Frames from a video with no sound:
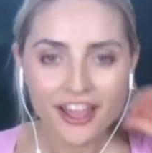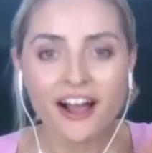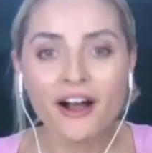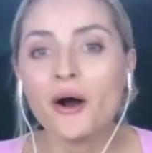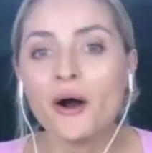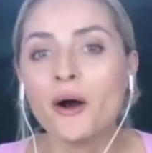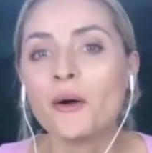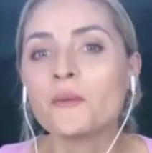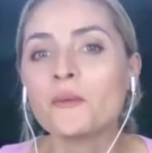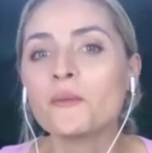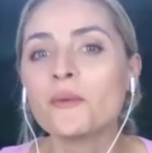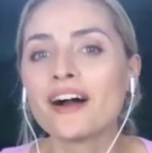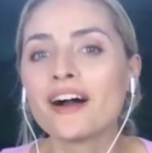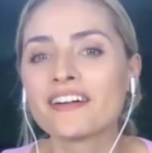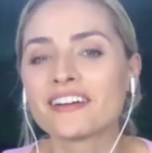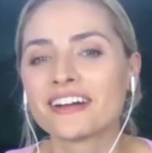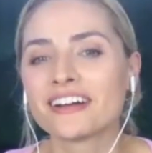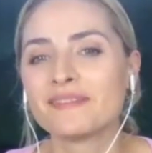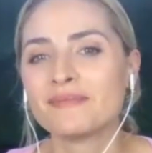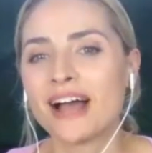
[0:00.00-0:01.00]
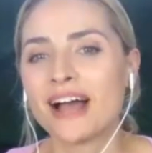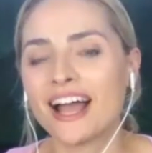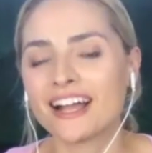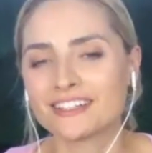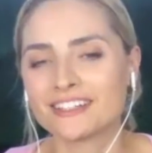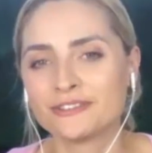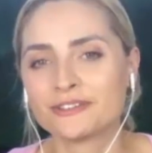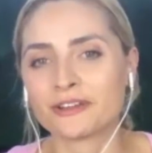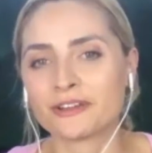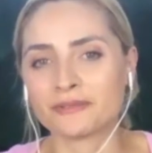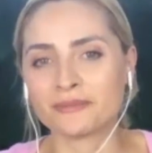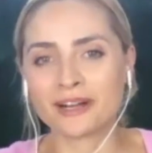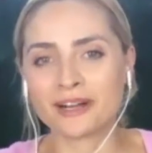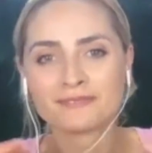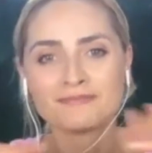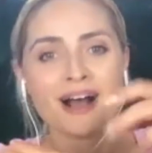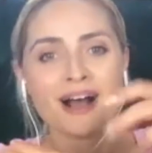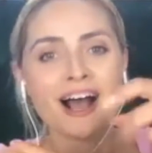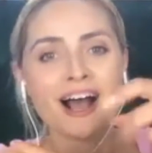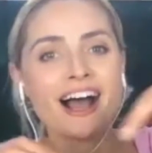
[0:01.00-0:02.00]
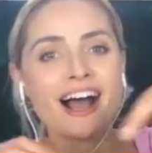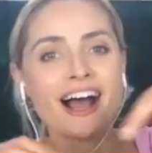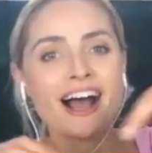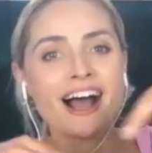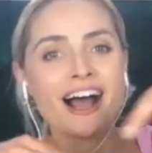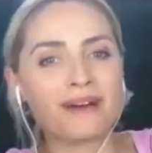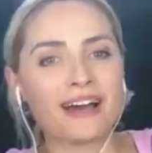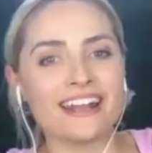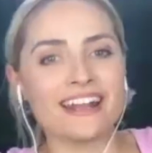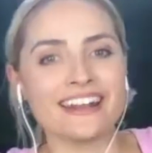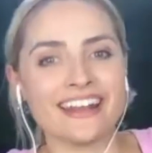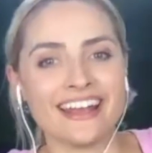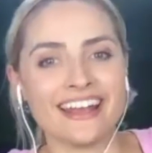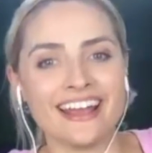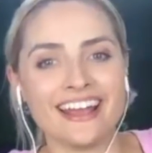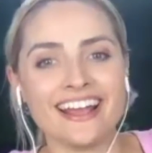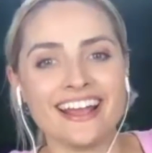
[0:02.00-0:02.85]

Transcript: Welcome back to another Mukbang Monday.